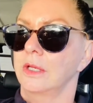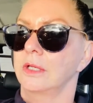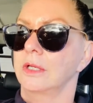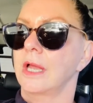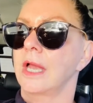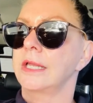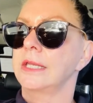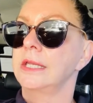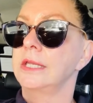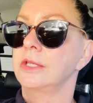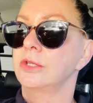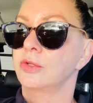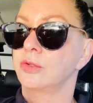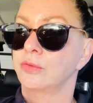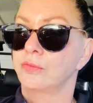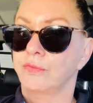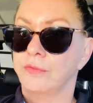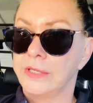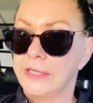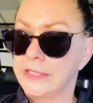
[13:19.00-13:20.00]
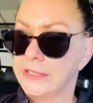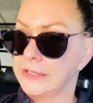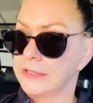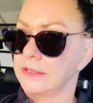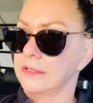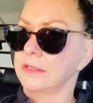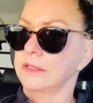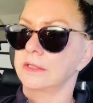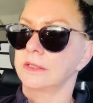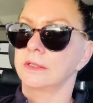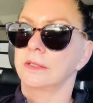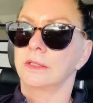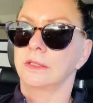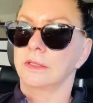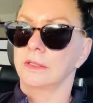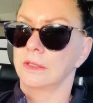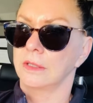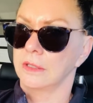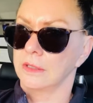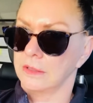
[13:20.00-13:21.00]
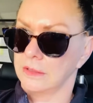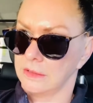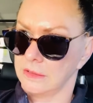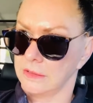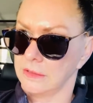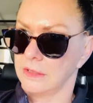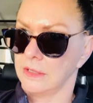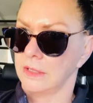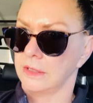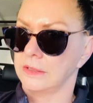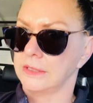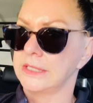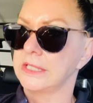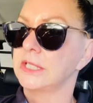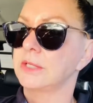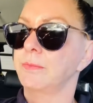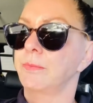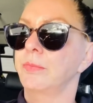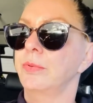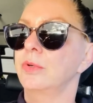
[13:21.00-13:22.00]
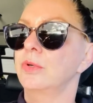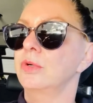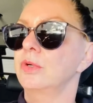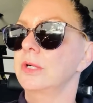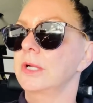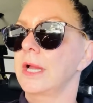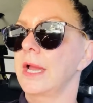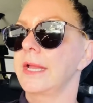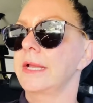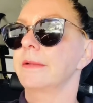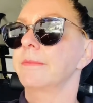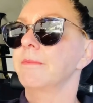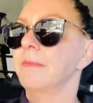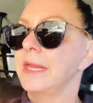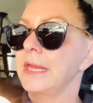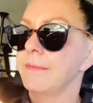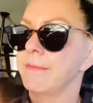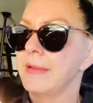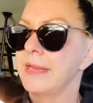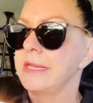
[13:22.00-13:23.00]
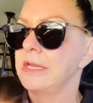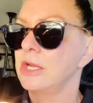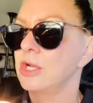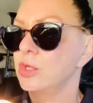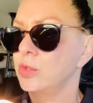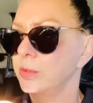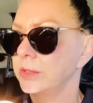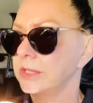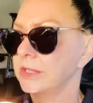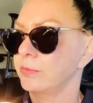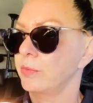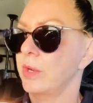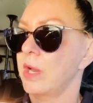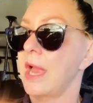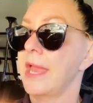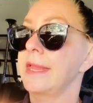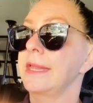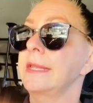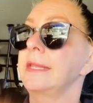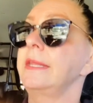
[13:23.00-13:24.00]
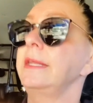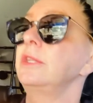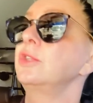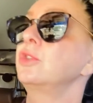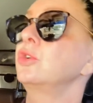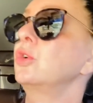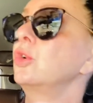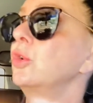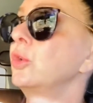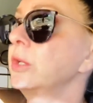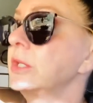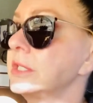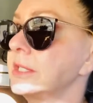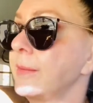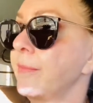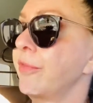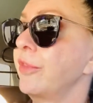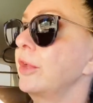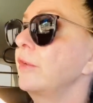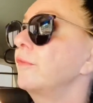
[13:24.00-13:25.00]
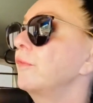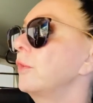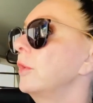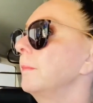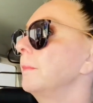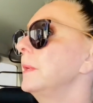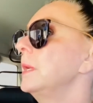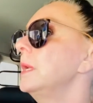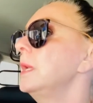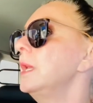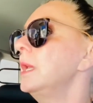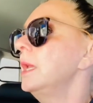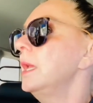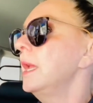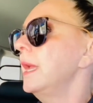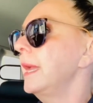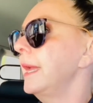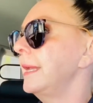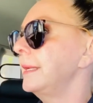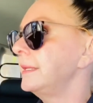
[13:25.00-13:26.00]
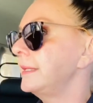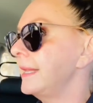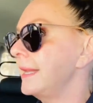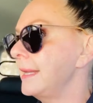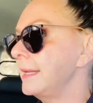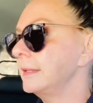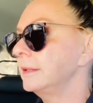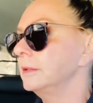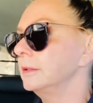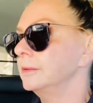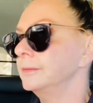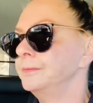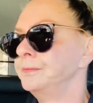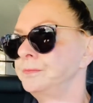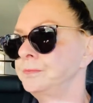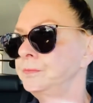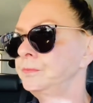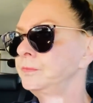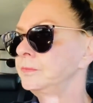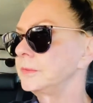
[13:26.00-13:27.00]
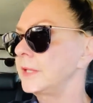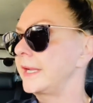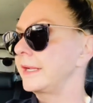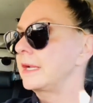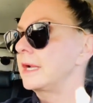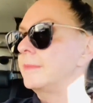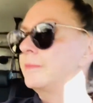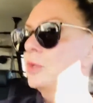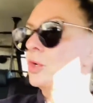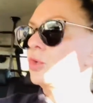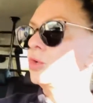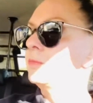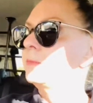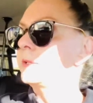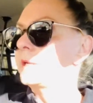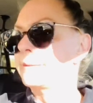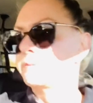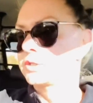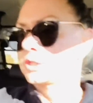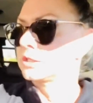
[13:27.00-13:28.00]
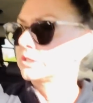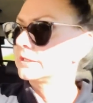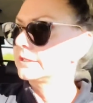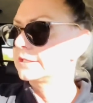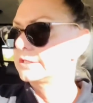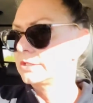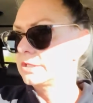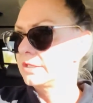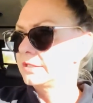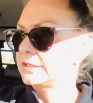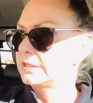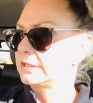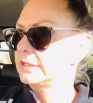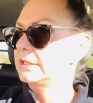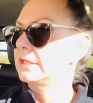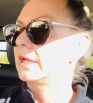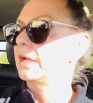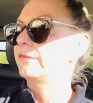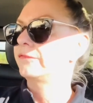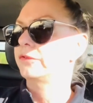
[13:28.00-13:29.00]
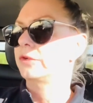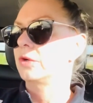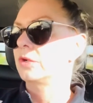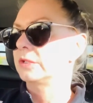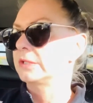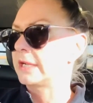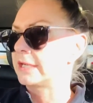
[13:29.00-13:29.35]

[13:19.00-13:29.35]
I need to read this book and make my notes, or I need to learn something from. And then I come home and I'm just exhausted after long.